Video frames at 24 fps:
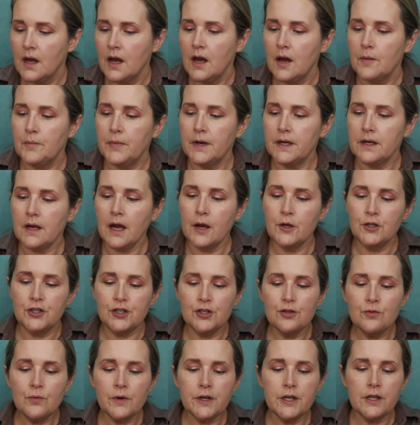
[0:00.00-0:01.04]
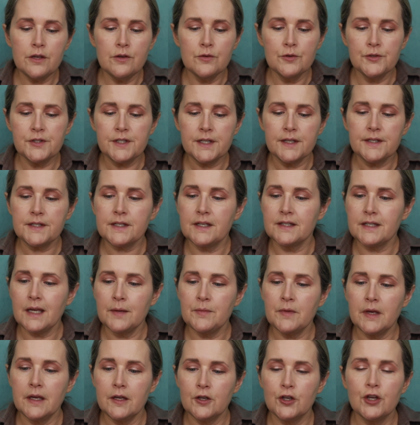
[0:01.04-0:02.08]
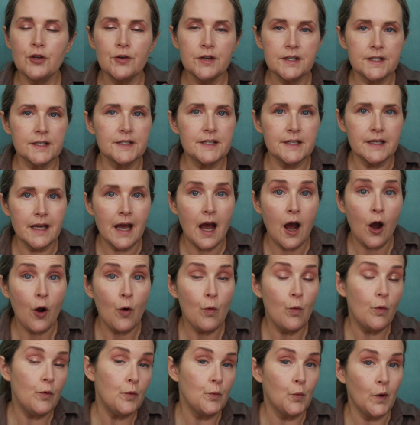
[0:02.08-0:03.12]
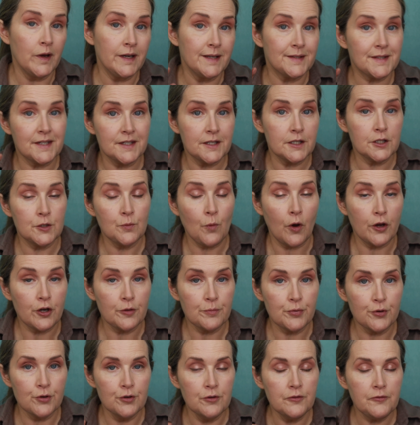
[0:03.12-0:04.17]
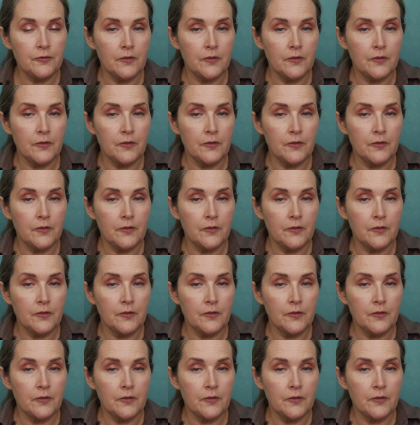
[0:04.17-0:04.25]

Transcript: But I do want to use this because I'm curious to see how, when it says it's waterproof,